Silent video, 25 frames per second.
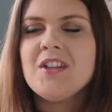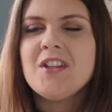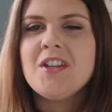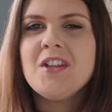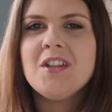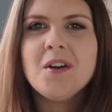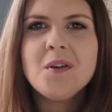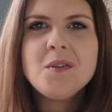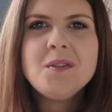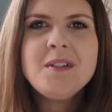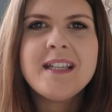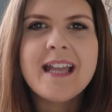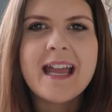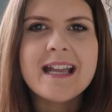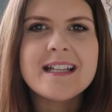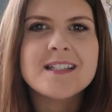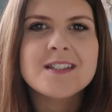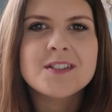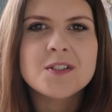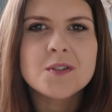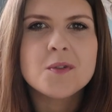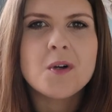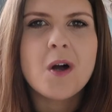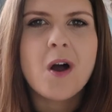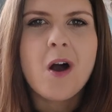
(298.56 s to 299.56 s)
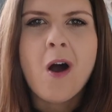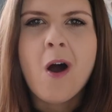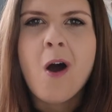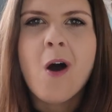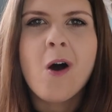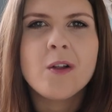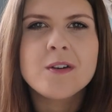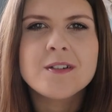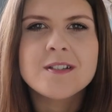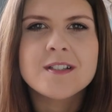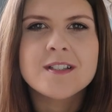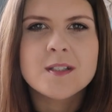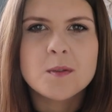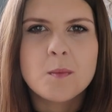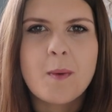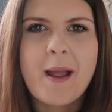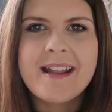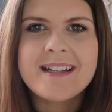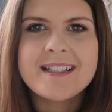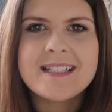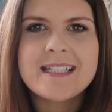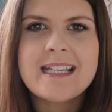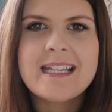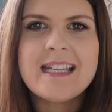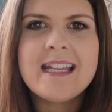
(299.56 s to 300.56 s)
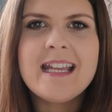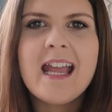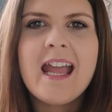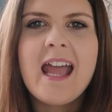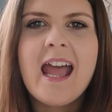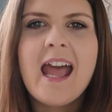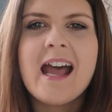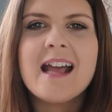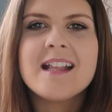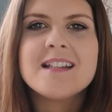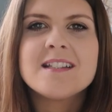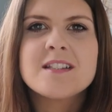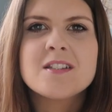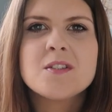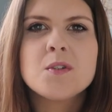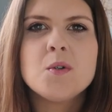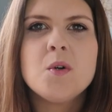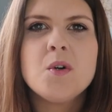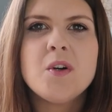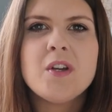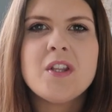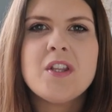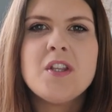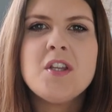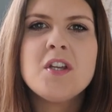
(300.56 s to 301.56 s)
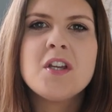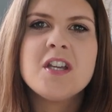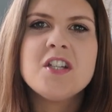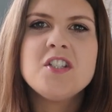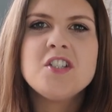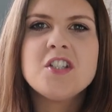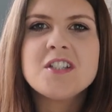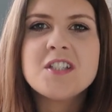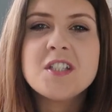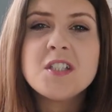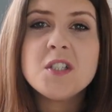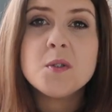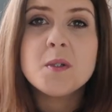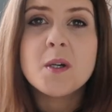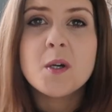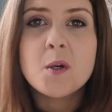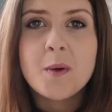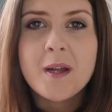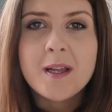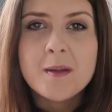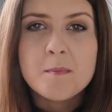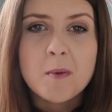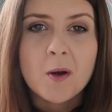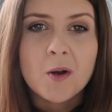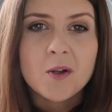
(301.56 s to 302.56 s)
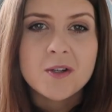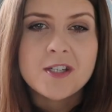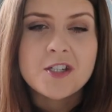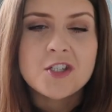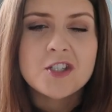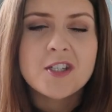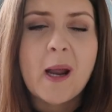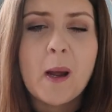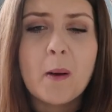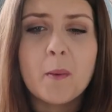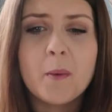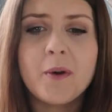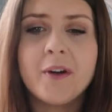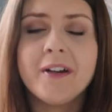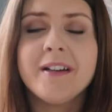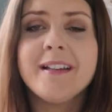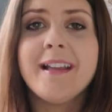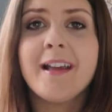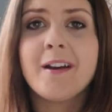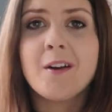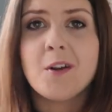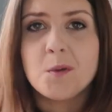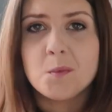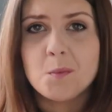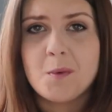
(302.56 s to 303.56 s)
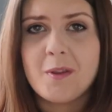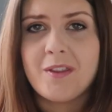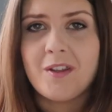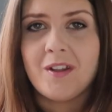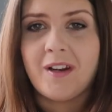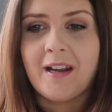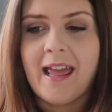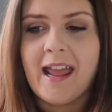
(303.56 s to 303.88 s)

you don't get so hot and sweaty, and so you can just do a quick body shower and get on with your